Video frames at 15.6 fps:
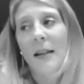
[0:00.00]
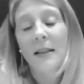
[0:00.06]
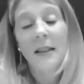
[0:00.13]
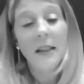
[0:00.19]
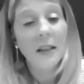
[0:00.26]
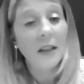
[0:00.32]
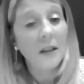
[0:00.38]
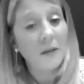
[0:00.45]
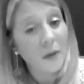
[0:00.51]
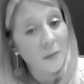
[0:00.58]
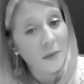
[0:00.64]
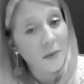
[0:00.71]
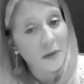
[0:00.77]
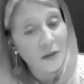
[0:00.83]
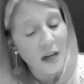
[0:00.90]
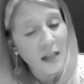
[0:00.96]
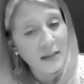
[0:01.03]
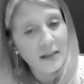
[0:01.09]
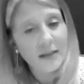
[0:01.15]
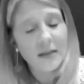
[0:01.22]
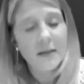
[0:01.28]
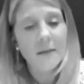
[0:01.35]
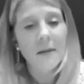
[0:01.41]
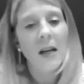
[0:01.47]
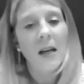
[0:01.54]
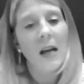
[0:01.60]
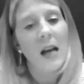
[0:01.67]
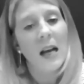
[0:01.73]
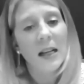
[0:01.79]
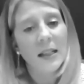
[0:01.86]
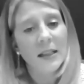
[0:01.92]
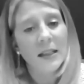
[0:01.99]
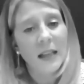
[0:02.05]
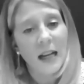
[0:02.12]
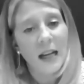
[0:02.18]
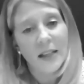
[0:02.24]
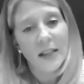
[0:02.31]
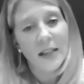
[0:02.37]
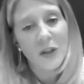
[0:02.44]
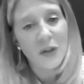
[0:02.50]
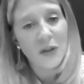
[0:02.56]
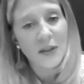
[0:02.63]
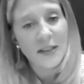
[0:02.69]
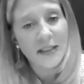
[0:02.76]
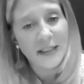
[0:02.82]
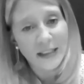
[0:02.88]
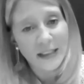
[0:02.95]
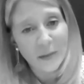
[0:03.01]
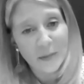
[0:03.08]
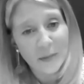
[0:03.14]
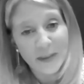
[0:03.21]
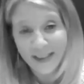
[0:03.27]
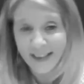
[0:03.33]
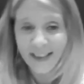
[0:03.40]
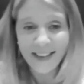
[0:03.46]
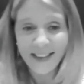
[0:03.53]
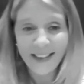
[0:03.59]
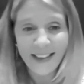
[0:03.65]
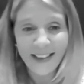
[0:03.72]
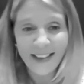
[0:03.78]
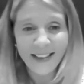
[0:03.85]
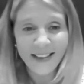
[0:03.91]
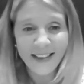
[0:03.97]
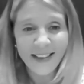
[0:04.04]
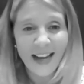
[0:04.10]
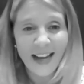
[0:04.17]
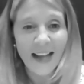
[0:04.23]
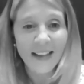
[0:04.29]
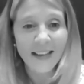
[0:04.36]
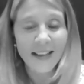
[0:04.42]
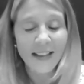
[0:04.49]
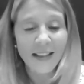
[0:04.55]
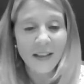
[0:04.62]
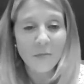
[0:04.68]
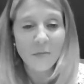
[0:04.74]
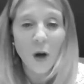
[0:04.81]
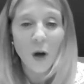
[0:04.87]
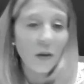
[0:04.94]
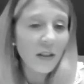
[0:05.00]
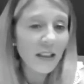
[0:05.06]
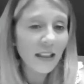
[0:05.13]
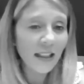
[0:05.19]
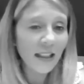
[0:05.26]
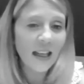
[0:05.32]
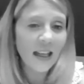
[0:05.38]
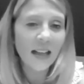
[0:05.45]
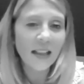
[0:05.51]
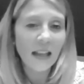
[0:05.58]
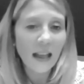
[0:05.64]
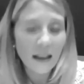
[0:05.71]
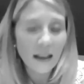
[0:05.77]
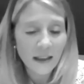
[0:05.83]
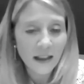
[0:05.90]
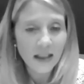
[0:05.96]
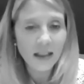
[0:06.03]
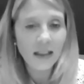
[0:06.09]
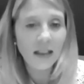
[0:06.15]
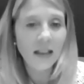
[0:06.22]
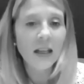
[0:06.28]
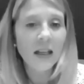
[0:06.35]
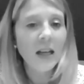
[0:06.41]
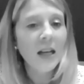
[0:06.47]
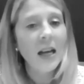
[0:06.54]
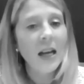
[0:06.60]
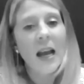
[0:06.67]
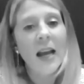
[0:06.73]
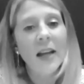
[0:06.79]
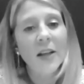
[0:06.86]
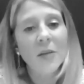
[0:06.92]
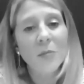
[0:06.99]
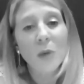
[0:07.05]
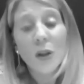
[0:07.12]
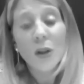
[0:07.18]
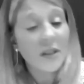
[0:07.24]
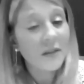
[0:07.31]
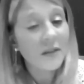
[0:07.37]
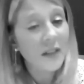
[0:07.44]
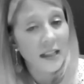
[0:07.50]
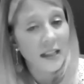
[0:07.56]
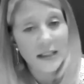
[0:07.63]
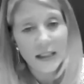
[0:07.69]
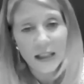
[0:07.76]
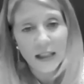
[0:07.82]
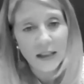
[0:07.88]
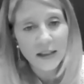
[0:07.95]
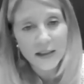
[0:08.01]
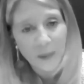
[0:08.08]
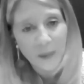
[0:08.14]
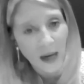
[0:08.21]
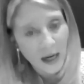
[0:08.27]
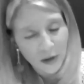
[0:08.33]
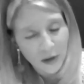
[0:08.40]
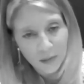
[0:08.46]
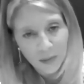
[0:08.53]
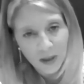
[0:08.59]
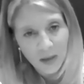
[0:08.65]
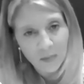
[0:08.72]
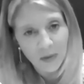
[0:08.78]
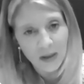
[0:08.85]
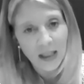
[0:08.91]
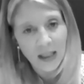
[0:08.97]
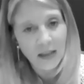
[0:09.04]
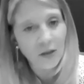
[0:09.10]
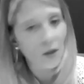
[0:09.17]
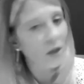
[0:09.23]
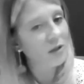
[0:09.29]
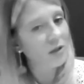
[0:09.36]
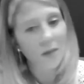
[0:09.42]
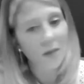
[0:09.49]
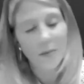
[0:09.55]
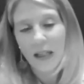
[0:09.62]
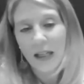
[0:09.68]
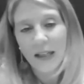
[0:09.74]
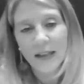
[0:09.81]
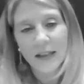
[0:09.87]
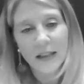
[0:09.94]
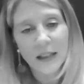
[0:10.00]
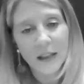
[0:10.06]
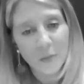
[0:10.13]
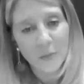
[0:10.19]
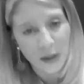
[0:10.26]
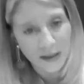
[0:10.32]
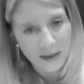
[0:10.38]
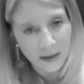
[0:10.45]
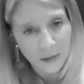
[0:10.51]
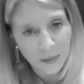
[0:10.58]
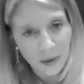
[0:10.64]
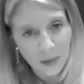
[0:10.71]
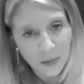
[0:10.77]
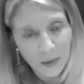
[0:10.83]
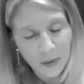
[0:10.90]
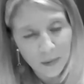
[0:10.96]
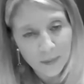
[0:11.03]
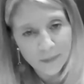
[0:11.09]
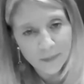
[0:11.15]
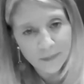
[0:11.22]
leading from the front. I'd like to see business leaders acting morally and ethically and motivating and inspiring people and not dominating and oppressing people.